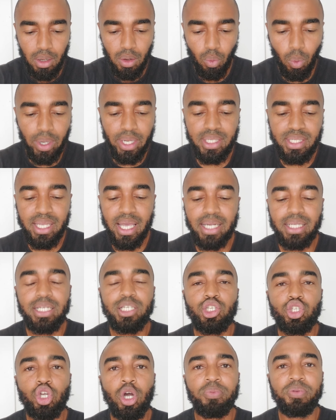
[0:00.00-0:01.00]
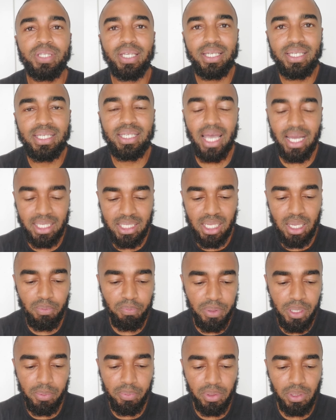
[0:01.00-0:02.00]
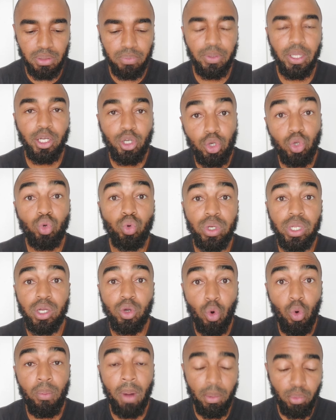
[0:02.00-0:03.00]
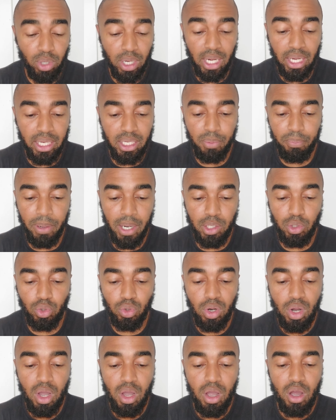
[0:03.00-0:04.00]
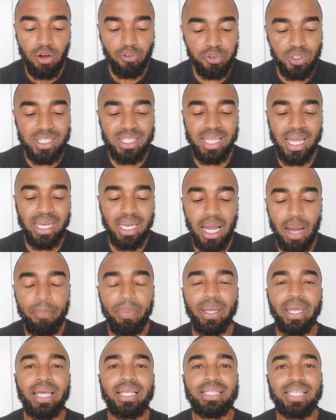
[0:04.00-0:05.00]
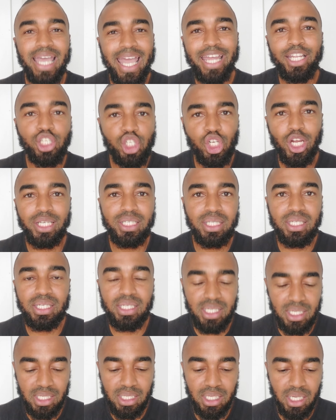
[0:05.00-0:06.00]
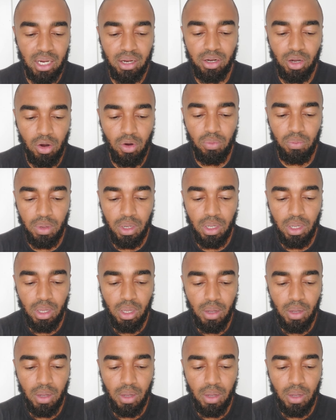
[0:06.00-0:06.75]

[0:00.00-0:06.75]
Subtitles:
What exactly stops the exact same people, including Naledi Pandor, for standing up against injustices here at home?